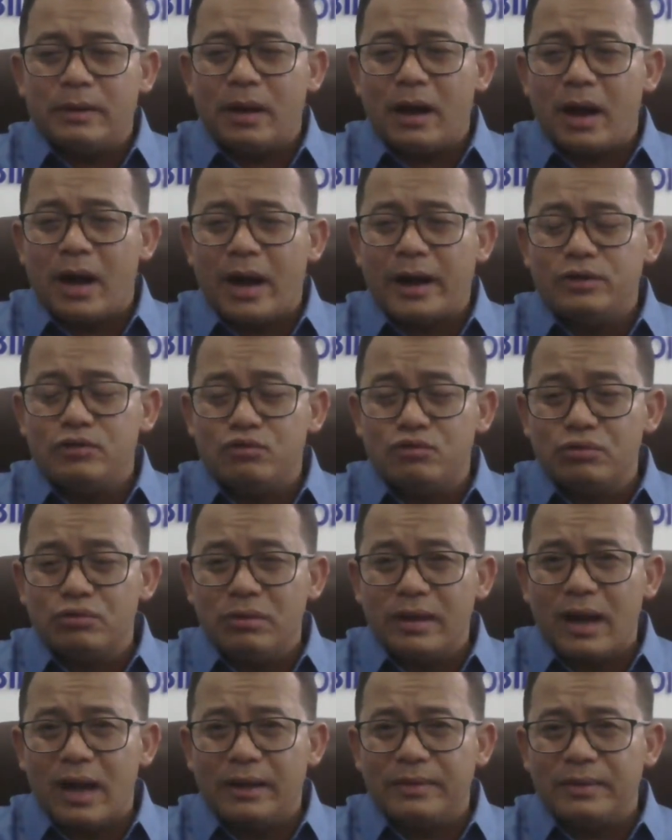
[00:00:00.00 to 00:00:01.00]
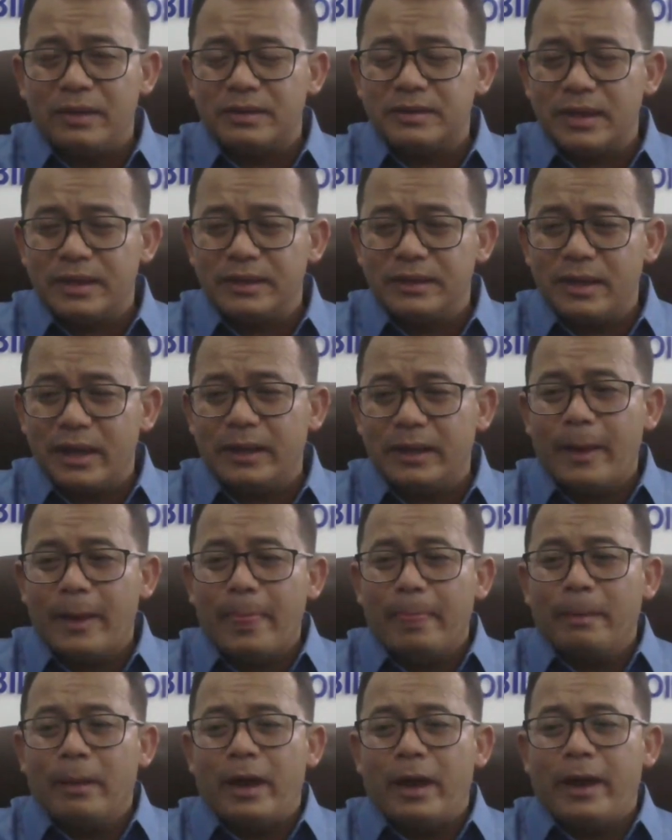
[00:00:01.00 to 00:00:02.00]
I truly understand that,
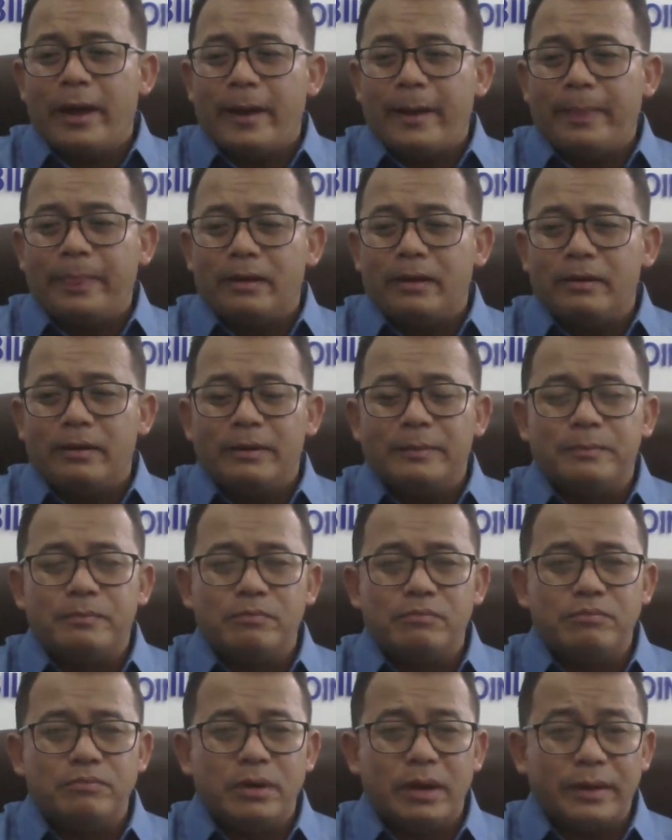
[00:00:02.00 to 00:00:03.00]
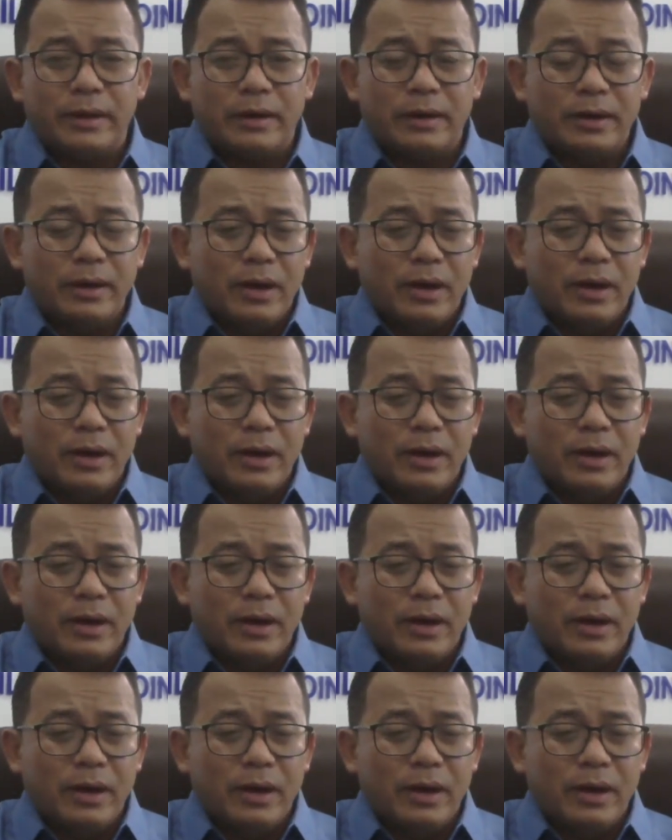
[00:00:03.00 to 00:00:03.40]
and brother,